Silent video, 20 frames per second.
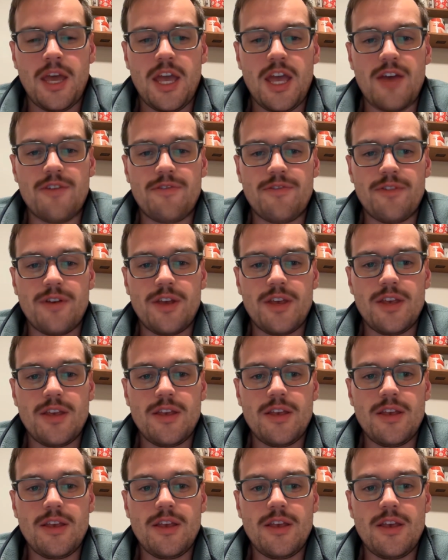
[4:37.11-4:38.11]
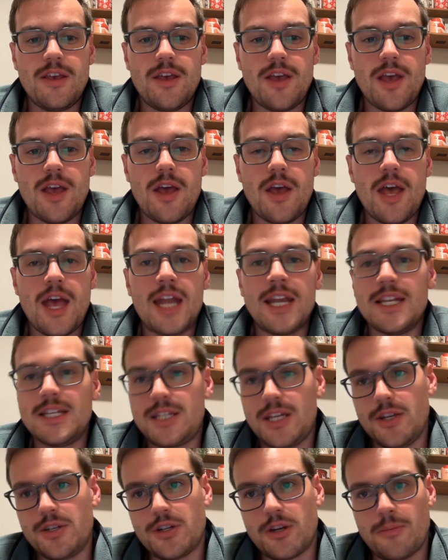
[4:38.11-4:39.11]
If any
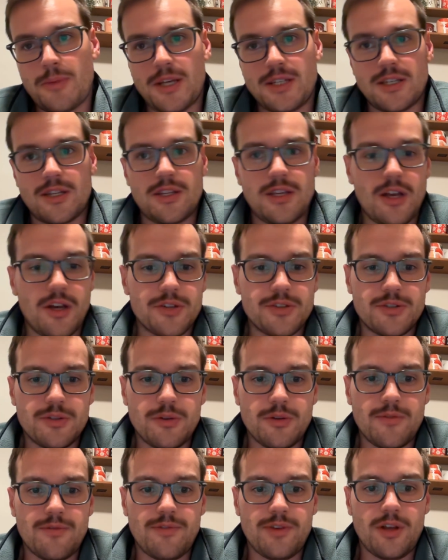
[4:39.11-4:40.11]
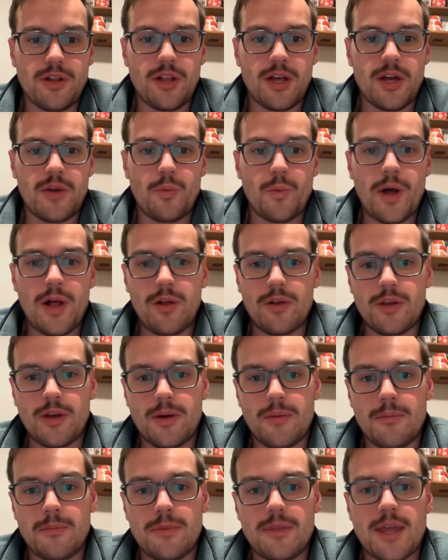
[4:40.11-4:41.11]
teacher makes an EL student feel
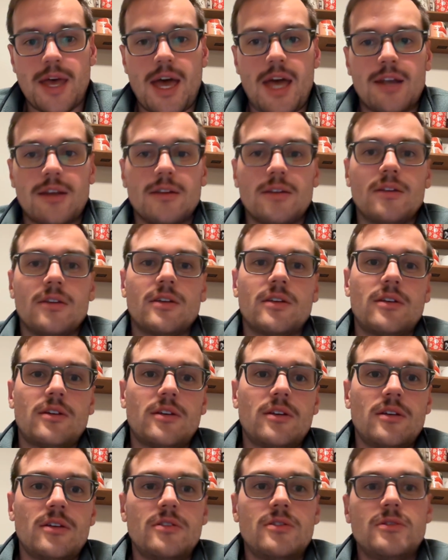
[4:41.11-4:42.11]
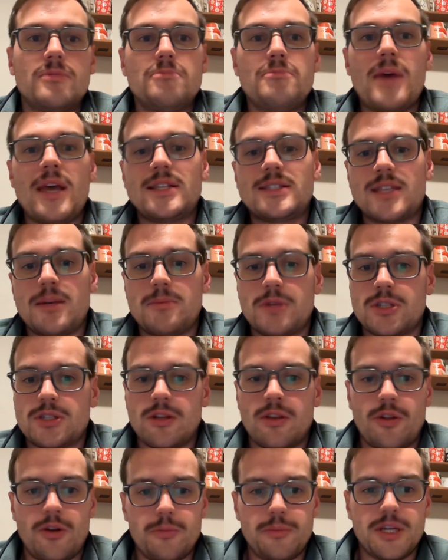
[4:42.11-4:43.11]
unwelcome, that makes them just a
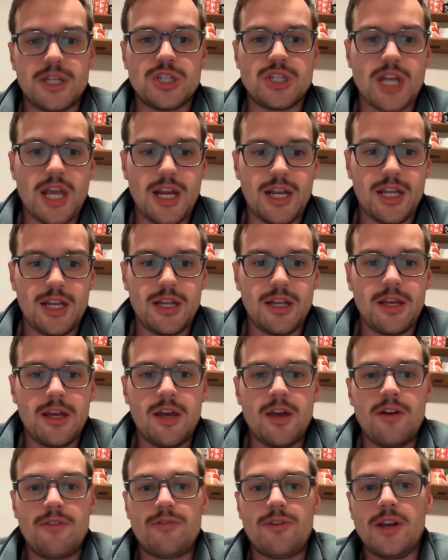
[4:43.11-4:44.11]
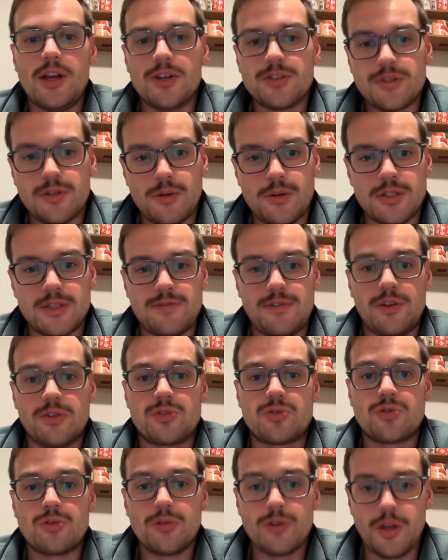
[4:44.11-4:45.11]
little bit jaded. For EL students feel
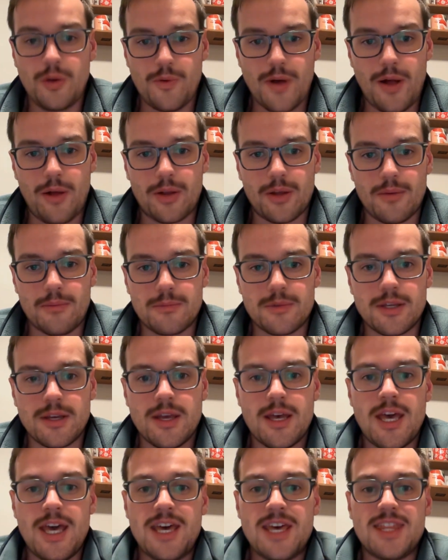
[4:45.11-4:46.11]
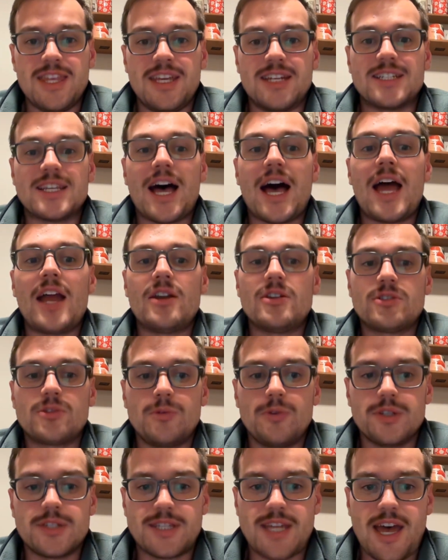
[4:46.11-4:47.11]
truly welcomed, the entire
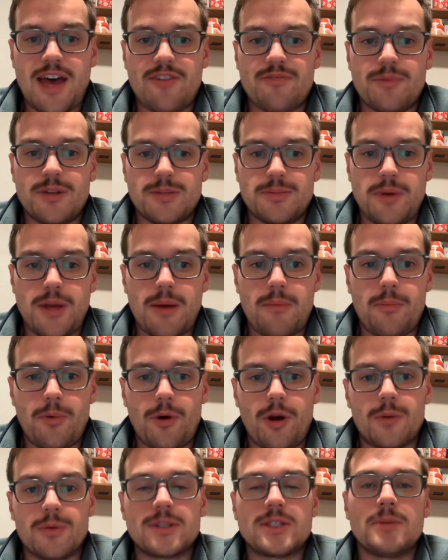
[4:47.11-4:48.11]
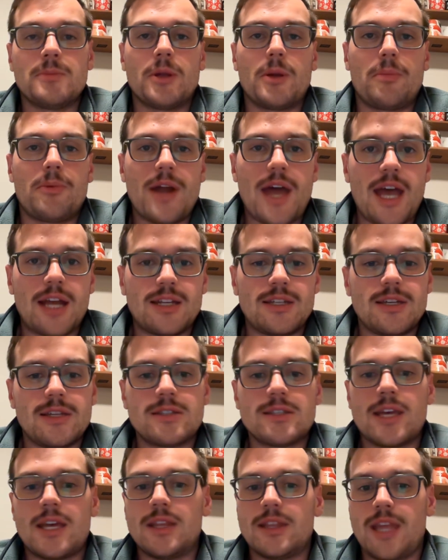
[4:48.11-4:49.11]
school staff must be on board with similar
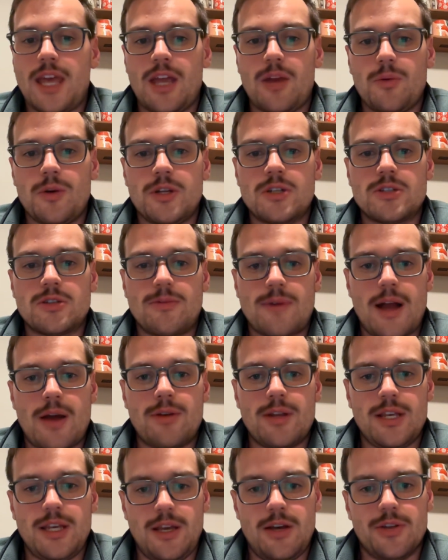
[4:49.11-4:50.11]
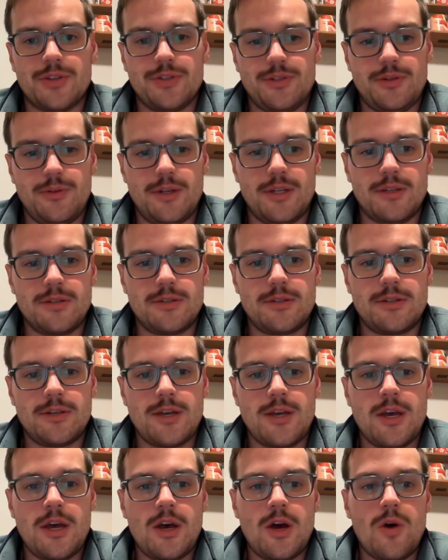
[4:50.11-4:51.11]
practice and language surrounding EL students.
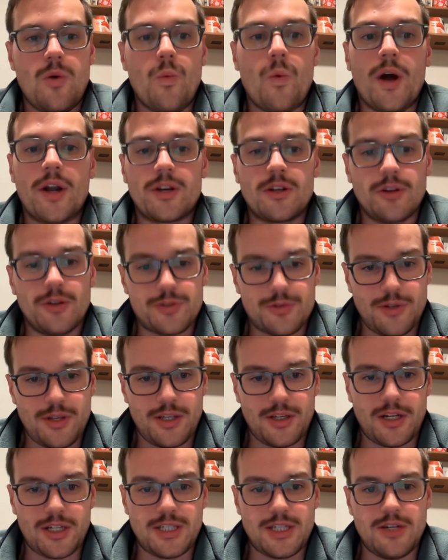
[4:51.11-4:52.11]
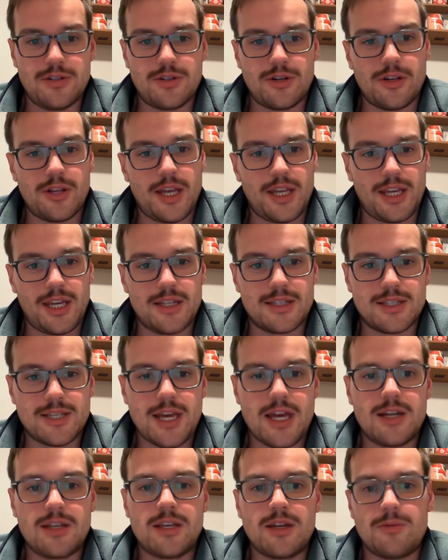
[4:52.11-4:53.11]
One culturally ignorant teacher, like I had
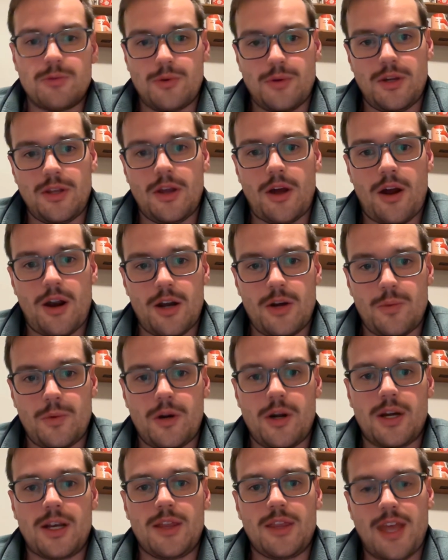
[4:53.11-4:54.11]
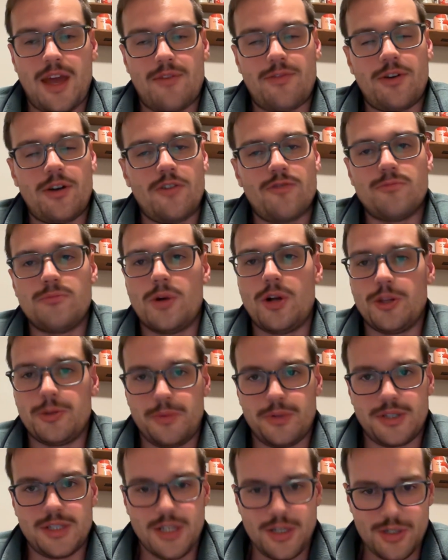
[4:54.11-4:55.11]
said, can ruin the hard work and the effort of
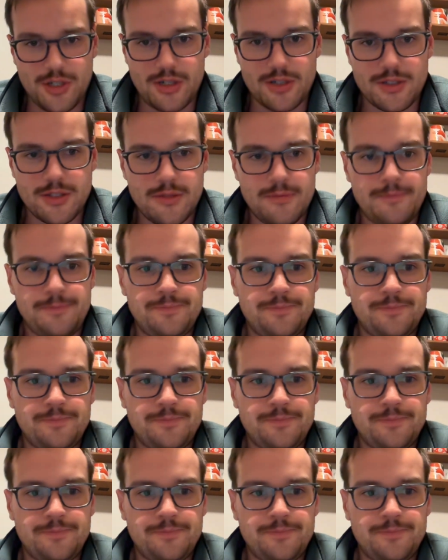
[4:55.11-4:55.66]
multiple teachers.